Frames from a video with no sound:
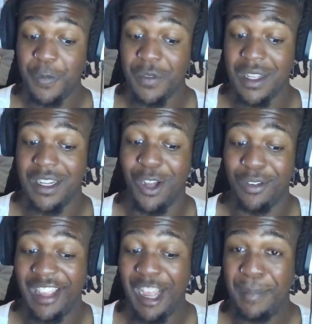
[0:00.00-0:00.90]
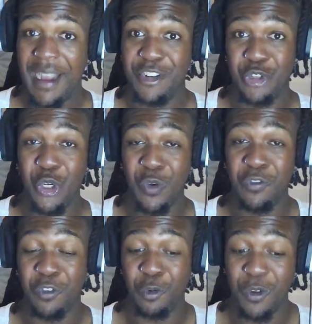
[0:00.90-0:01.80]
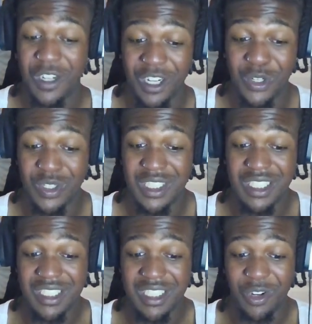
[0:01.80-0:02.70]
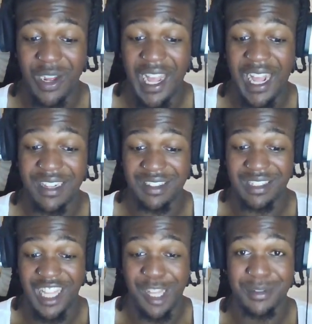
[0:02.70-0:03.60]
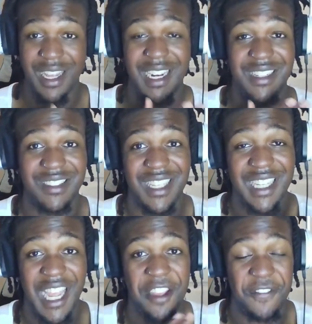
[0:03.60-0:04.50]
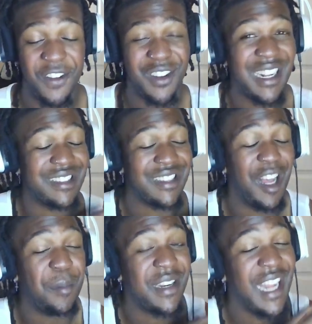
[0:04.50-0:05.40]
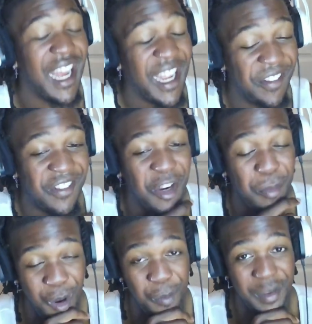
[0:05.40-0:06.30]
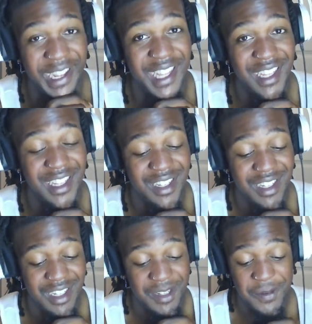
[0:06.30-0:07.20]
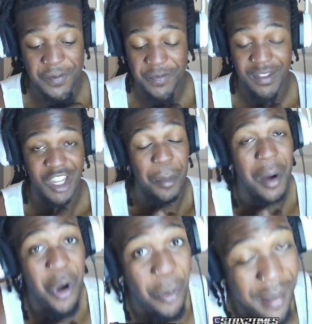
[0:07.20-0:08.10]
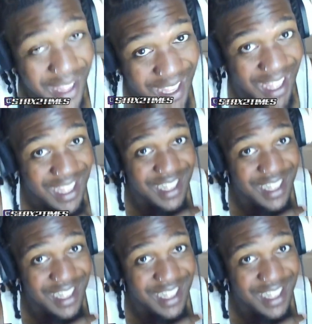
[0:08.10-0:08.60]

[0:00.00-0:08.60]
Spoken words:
No cap, I drill for real. Just go ask Levs how that ZK feel that zombie knife. Come on, man. Come on, man.